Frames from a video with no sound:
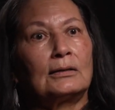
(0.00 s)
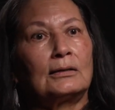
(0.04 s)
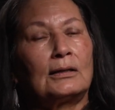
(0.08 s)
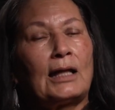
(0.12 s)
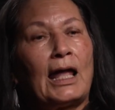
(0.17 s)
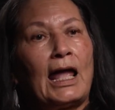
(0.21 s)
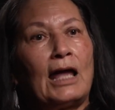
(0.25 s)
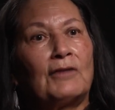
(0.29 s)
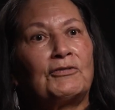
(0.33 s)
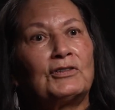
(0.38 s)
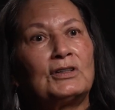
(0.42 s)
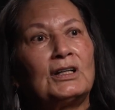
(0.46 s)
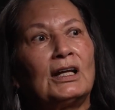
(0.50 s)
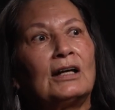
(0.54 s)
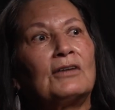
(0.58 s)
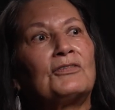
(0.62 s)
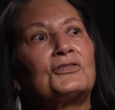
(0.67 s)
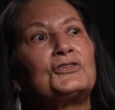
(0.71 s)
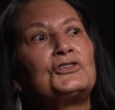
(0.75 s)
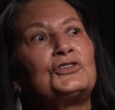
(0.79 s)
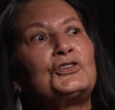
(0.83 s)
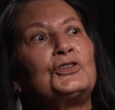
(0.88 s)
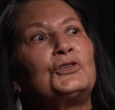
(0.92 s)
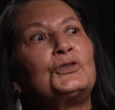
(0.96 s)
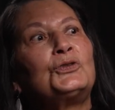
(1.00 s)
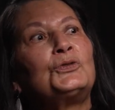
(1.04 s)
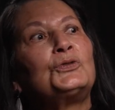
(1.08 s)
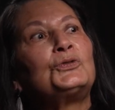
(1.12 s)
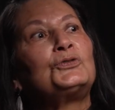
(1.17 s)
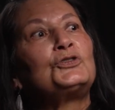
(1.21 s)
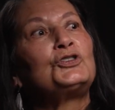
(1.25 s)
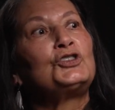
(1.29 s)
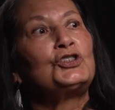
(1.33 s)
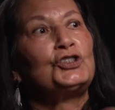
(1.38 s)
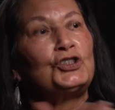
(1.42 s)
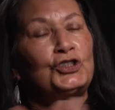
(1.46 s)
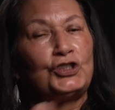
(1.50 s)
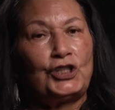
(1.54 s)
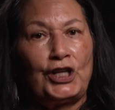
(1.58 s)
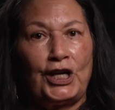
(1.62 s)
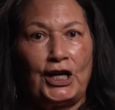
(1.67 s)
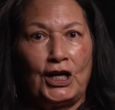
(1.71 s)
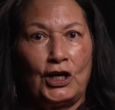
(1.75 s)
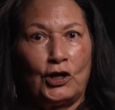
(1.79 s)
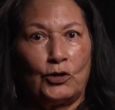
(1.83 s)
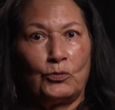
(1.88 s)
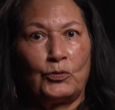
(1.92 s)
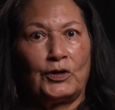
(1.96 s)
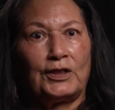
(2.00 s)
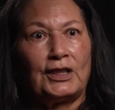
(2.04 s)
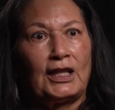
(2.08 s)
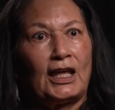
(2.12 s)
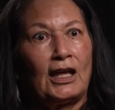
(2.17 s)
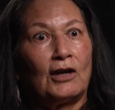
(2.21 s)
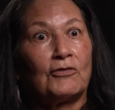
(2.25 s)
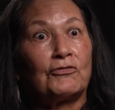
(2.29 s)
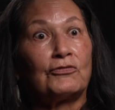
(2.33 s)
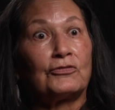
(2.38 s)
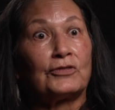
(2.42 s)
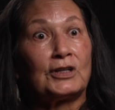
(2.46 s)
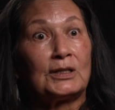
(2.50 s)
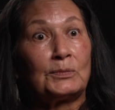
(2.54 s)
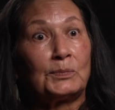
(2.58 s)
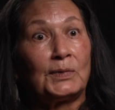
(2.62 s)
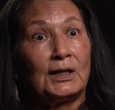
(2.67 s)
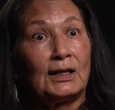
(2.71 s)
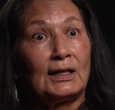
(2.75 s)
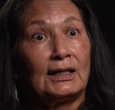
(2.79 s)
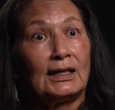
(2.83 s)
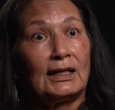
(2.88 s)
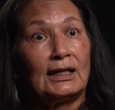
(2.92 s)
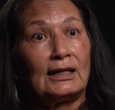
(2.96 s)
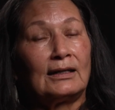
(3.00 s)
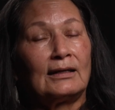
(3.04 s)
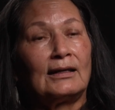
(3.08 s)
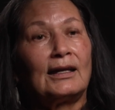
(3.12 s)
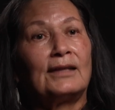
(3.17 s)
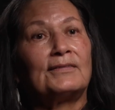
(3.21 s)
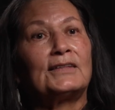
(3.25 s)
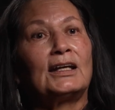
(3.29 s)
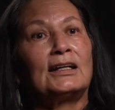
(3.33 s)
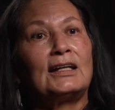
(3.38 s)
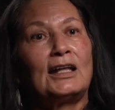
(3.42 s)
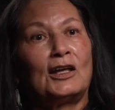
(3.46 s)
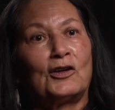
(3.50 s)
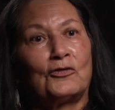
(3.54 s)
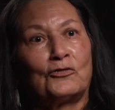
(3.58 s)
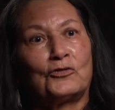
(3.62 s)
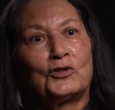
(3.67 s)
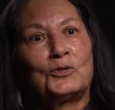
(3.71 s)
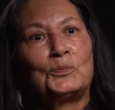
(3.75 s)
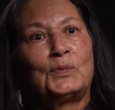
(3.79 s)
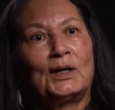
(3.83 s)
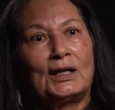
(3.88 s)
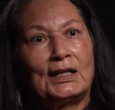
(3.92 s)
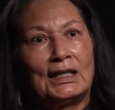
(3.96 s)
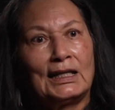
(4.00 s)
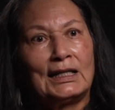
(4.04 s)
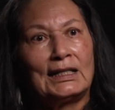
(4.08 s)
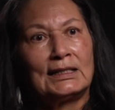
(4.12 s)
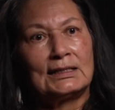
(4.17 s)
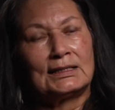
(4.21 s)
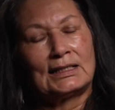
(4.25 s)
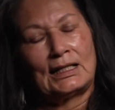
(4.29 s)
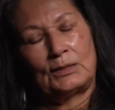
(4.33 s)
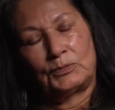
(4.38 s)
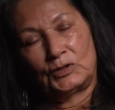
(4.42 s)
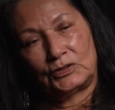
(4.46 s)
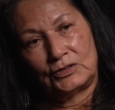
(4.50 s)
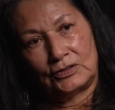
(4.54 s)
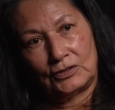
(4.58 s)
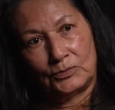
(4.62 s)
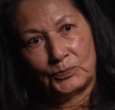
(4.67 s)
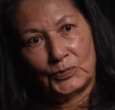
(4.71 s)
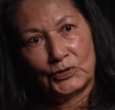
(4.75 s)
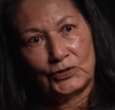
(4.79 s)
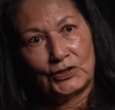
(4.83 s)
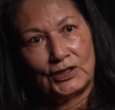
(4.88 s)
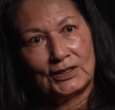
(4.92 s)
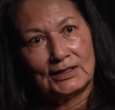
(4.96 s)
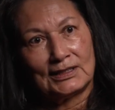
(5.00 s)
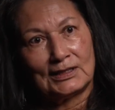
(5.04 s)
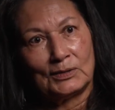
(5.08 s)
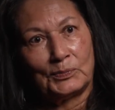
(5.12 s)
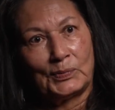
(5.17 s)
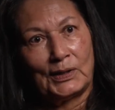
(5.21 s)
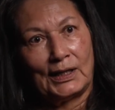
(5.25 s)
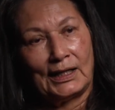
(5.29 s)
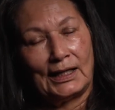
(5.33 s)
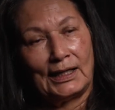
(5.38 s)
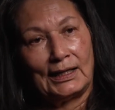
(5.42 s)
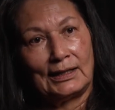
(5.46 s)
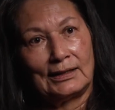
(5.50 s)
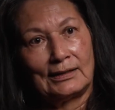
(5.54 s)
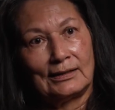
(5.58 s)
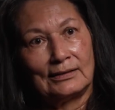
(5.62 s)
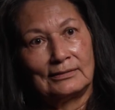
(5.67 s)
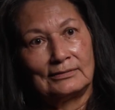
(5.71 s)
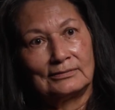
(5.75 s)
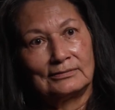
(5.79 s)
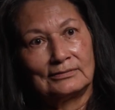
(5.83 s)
have enough to share with everybody and that everybody is able to participate.